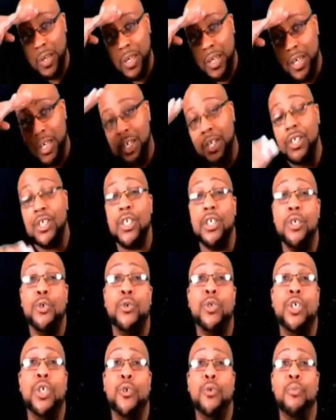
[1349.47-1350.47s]

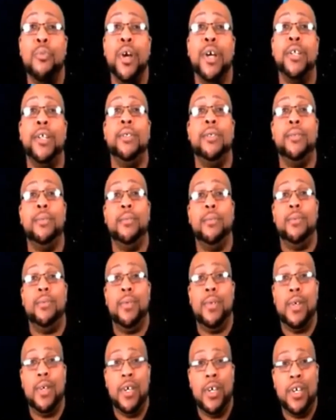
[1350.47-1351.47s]
salute to you, brother.
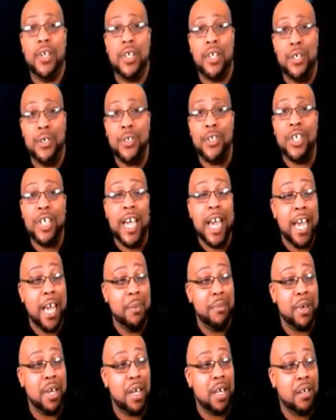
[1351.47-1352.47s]
Salute to you.
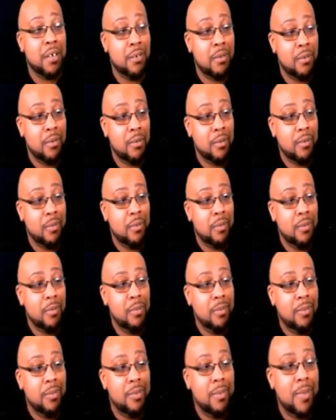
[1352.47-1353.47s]
Amen.
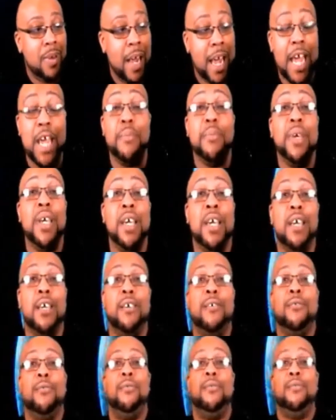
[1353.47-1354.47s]
Amen.
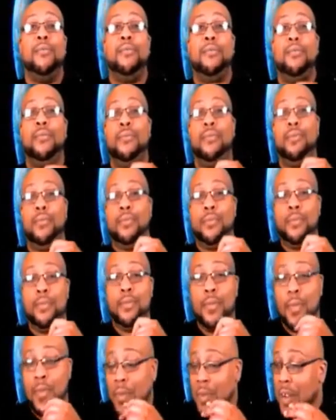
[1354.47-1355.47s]

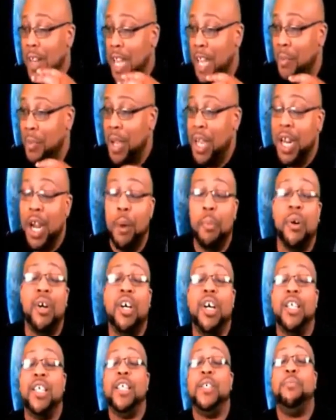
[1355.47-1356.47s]
Amen. I'm going to
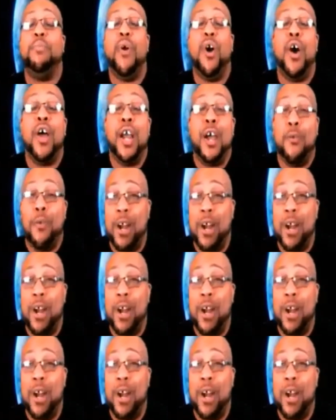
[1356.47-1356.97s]
cut this part out when I